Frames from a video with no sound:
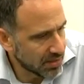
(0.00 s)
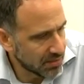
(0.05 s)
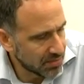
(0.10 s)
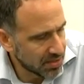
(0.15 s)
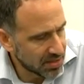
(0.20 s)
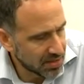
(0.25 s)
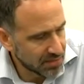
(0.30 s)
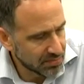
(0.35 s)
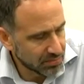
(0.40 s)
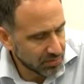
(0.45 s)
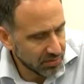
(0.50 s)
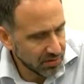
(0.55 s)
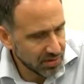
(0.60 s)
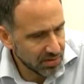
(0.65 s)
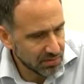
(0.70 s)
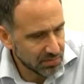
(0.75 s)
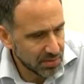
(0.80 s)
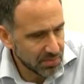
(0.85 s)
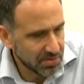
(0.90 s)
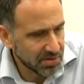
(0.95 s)
I mean, the important
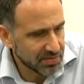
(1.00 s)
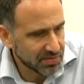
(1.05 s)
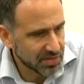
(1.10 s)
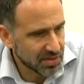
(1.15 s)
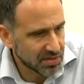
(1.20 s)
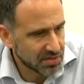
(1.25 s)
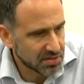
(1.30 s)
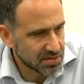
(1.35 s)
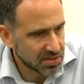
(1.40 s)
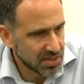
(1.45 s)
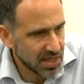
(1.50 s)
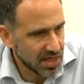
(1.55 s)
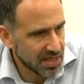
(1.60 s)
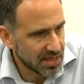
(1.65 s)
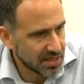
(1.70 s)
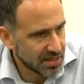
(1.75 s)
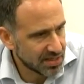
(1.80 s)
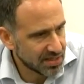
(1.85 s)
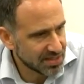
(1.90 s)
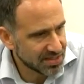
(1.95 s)
thing people have to
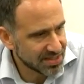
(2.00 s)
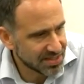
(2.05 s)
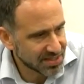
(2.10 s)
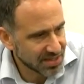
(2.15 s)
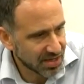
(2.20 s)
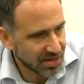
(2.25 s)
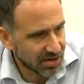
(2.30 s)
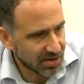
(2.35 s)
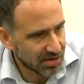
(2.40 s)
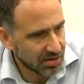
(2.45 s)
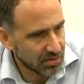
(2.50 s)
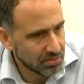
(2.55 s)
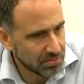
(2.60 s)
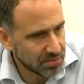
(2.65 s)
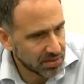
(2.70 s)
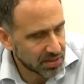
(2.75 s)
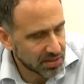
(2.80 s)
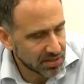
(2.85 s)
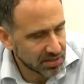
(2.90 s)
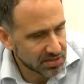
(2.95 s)
understand, and this is hard
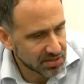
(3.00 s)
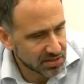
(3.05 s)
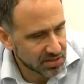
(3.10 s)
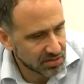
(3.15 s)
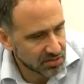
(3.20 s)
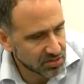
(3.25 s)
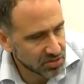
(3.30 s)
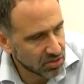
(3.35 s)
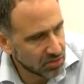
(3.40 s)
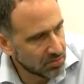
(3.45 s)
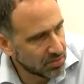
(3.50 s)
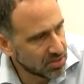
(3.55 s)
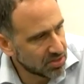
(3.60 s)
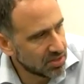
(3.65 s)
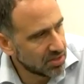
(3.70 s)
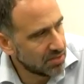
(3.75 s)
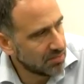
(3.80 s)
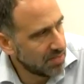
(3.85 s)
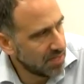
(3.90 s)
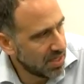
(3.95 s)
because there's so much
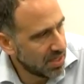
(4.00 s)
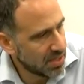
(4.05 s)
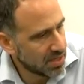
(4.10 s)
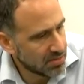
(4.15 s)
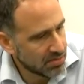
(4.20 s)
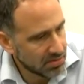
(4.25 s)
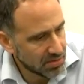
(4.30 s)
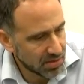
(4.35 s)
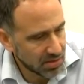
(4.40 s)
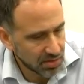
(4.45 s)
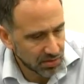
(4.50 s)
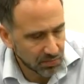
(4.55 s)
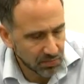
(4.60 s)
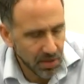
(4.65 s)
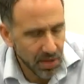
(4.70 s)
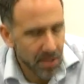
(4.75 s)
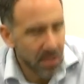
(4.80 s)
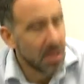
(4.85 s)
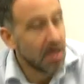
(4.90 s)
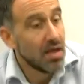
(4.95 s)
in the media going the other
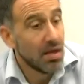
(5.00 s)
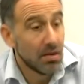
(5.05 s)
way,